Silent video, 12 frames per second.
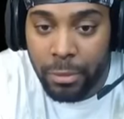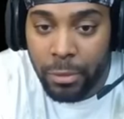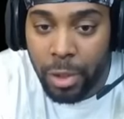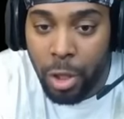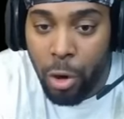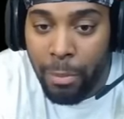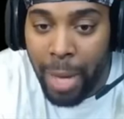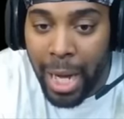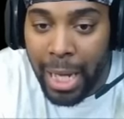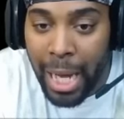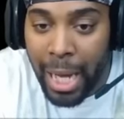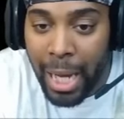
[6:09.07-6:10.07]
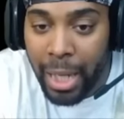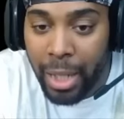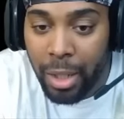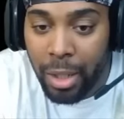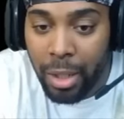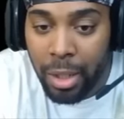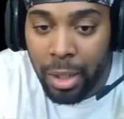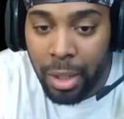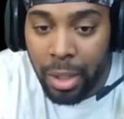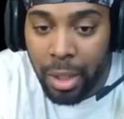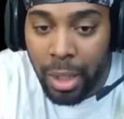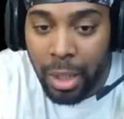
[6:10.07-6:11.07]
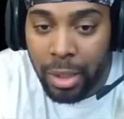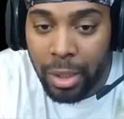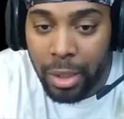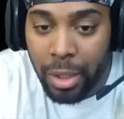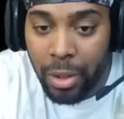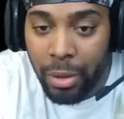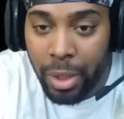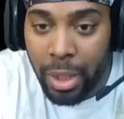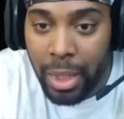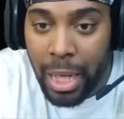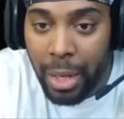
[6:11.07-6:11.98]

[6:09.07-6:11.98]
oh my god. Yo, he oh, got,